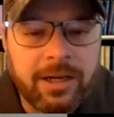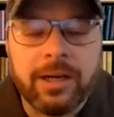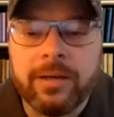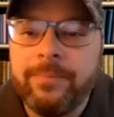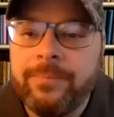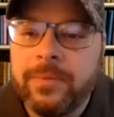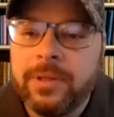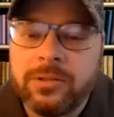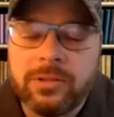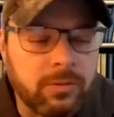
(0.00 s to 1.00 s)
right.
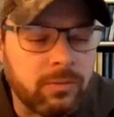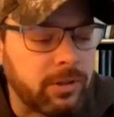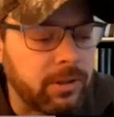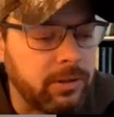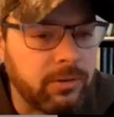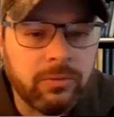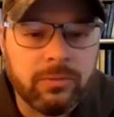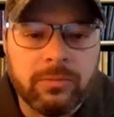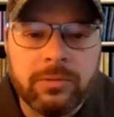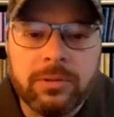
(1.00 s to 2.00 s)
So we're going to
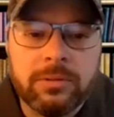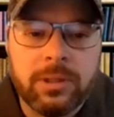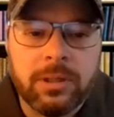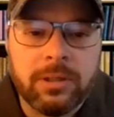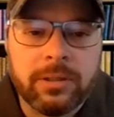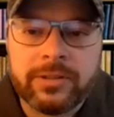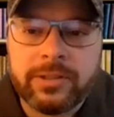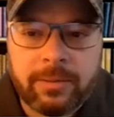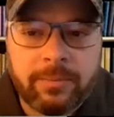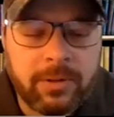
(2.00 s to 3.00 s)
do the
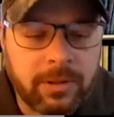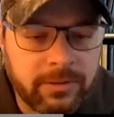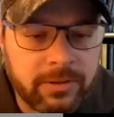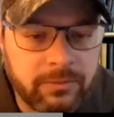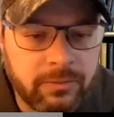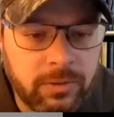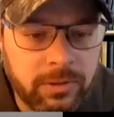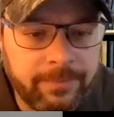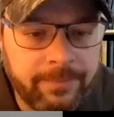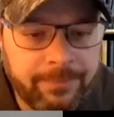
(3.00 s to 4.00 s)
second part of the Civil
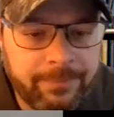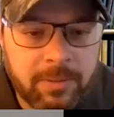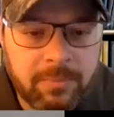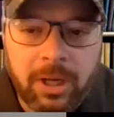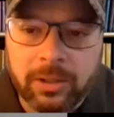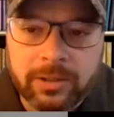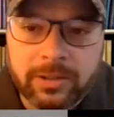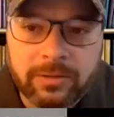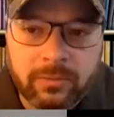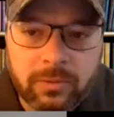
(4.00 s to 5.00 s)
War,
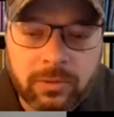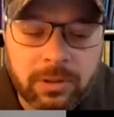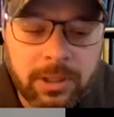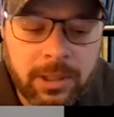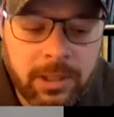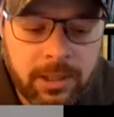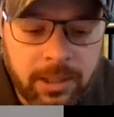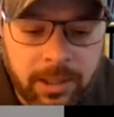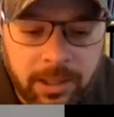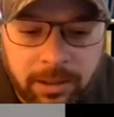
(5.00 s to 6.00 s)
politics of war.
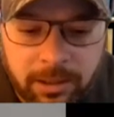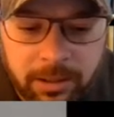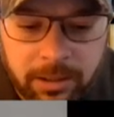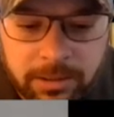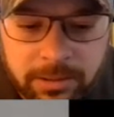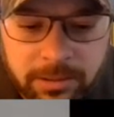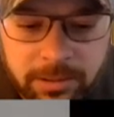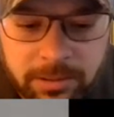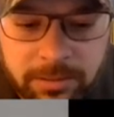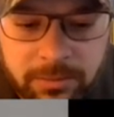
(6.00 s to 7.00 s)
And
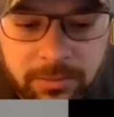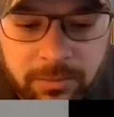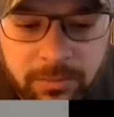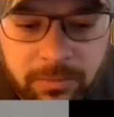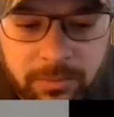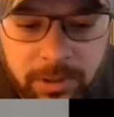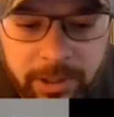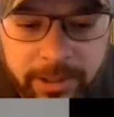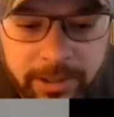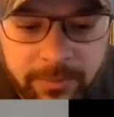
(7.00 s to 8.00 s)

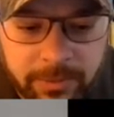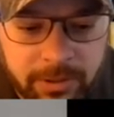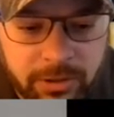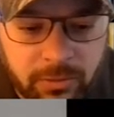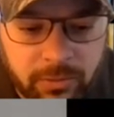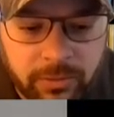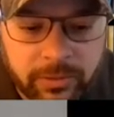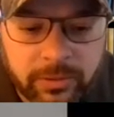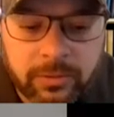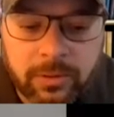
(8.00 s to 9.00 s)
I need to make sure
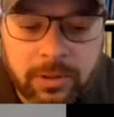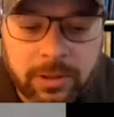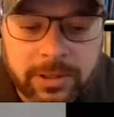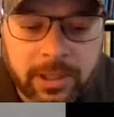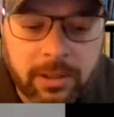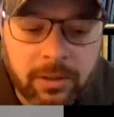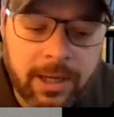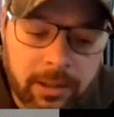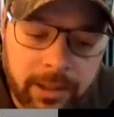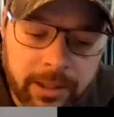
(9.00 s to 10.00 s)
that you are taking your
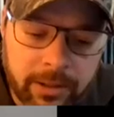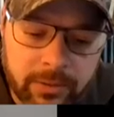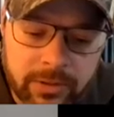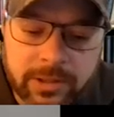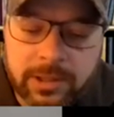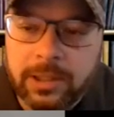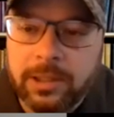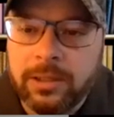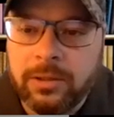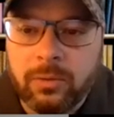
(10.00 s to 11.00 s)
outline notes
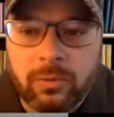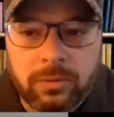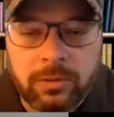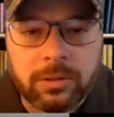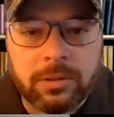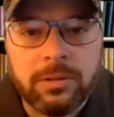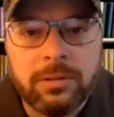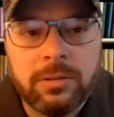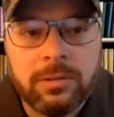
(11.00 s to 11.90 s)
and or